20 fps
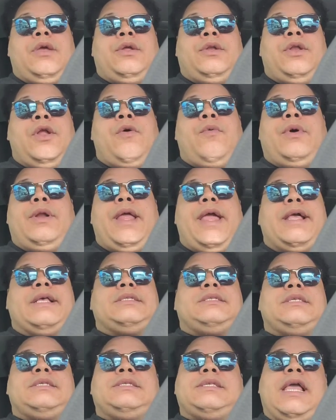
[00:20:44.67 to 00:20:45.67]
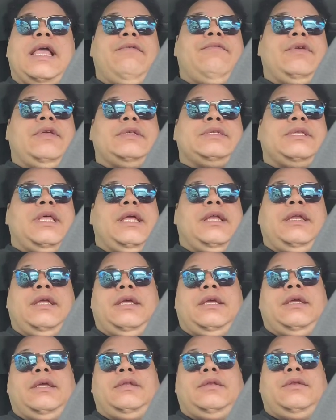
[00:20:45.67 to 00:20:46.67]
No one has the savings they
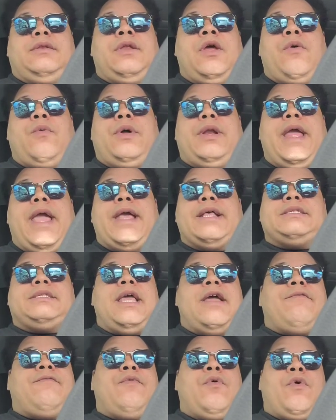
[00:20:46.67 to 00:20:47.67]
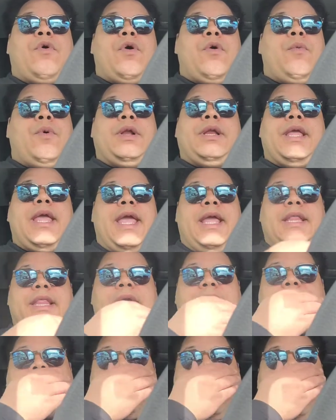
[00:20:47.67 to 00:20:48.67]
need. No one has that 401k
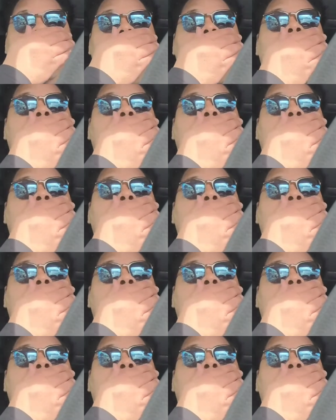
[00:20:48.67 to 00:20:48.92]
like that.